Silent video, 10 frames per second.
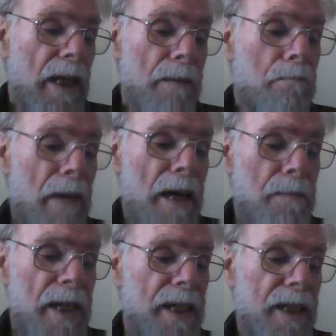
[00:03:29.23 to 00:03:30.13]
"It may
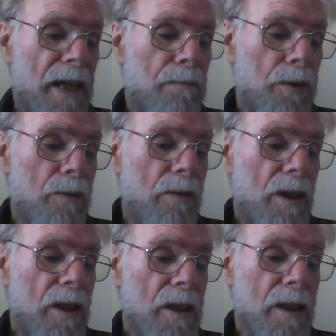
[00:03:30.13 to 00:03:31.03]
be," said Pooh.
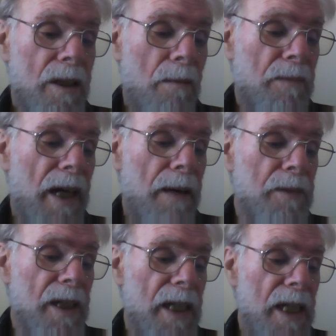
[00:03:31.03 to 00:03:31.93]

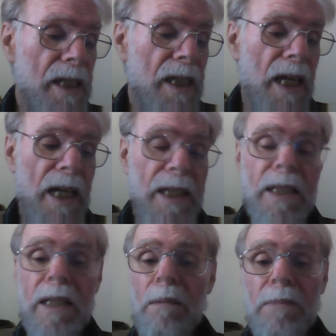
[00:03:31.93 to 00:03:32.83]
"Sometimes it is,
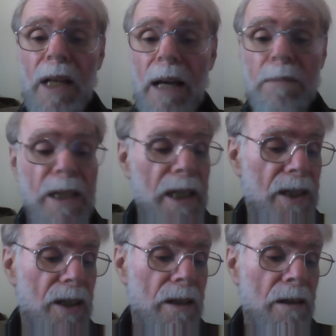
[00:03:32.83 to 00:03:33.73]
and sometimes it
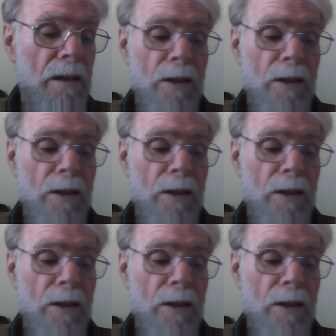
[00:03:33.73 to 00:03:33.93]
isn't.